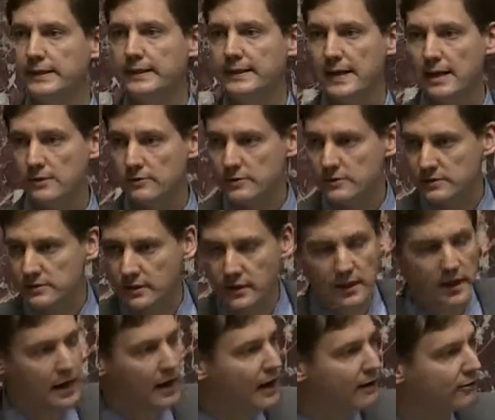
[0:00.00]
accounts
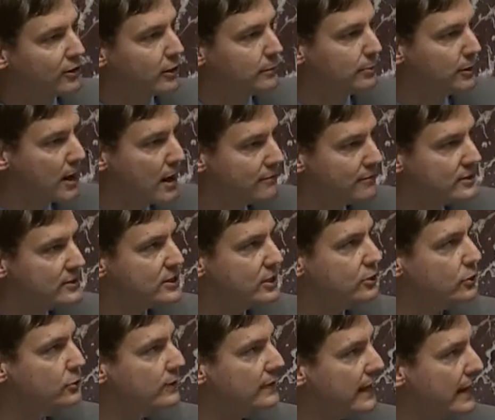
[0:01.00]
of our province, and
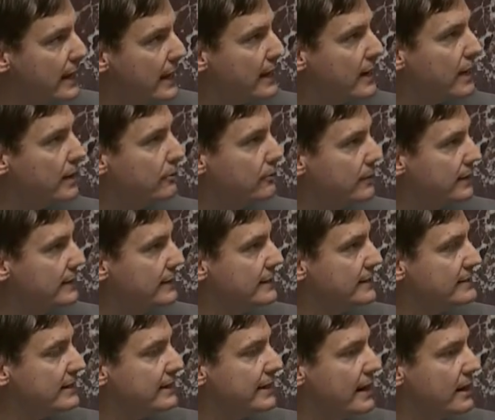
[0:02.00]
you cannot read these
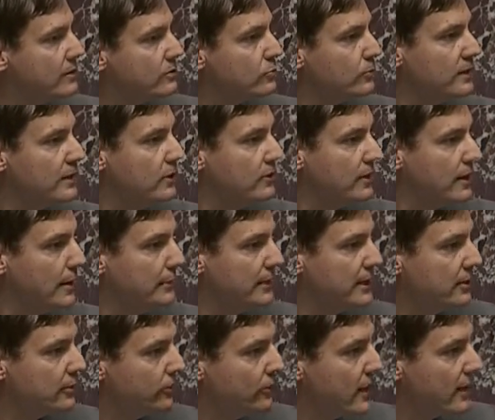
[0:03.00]
accounts without coming
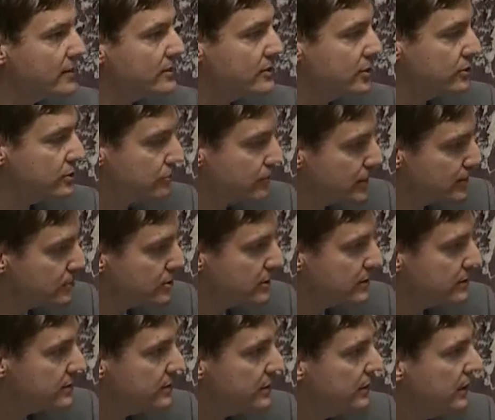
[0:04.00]
across
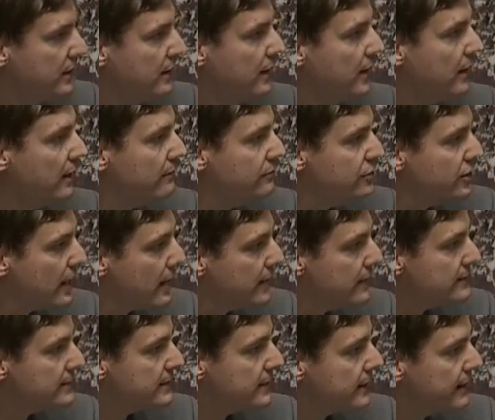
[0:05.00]
descriptions of
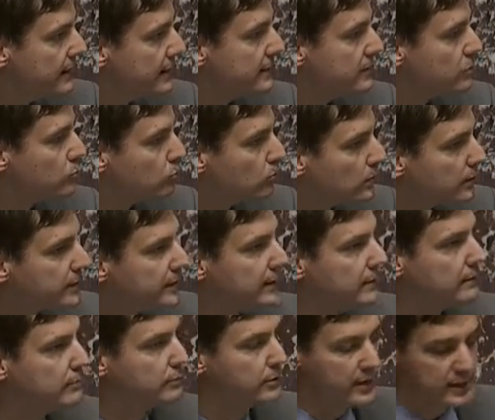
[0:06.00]
Chinese Canadians working
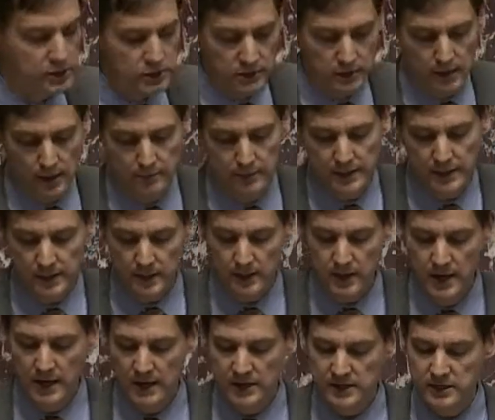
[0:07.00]
in British Columbia
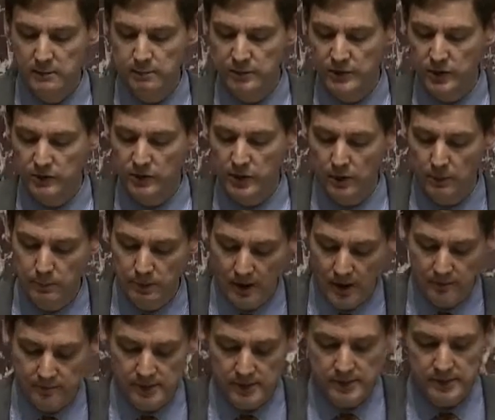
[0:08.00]
to build our
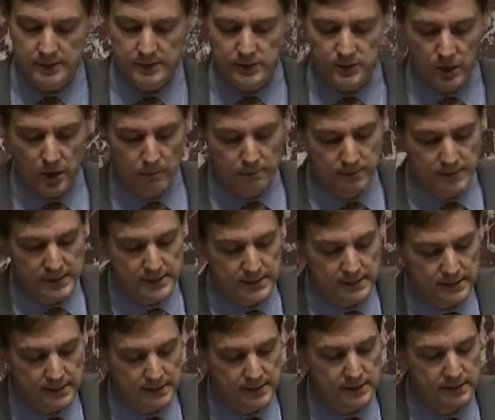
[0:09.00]
province, to start
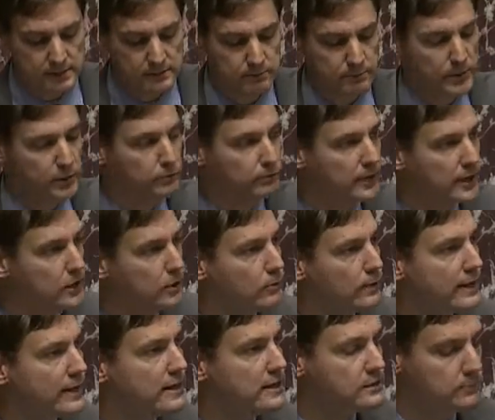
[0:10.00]
businesses, build
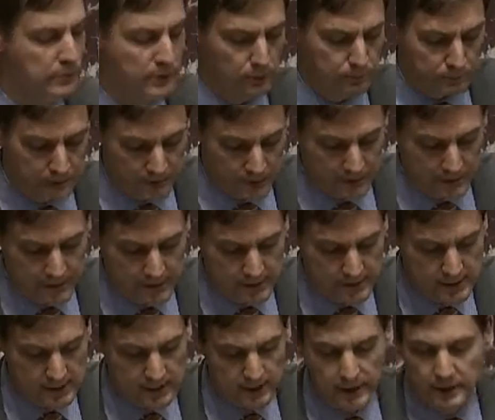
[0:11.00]
railways, build
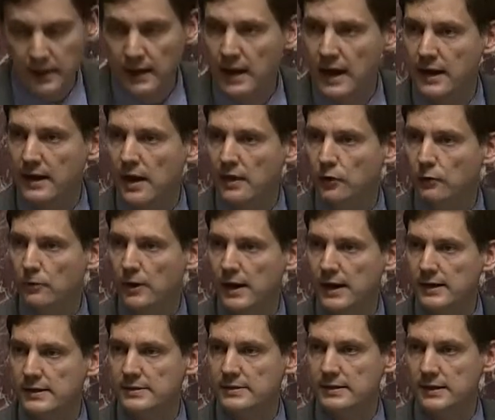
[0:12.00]
buildings, and
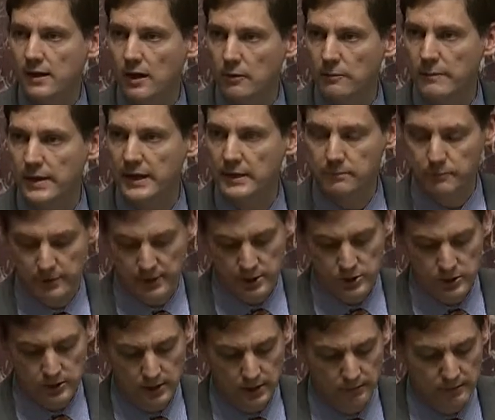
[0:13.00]
otherwise help make British
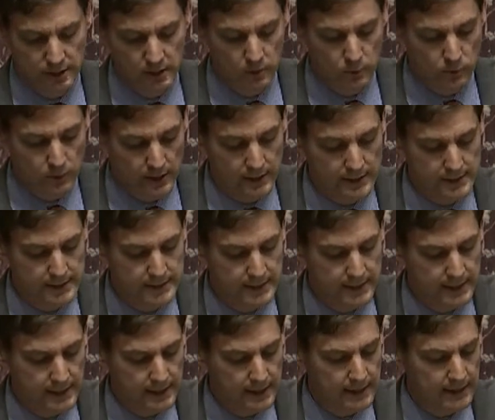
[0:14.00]
Columbia what it is
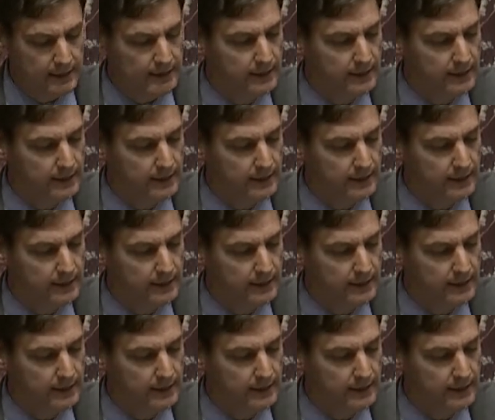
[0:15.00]
today.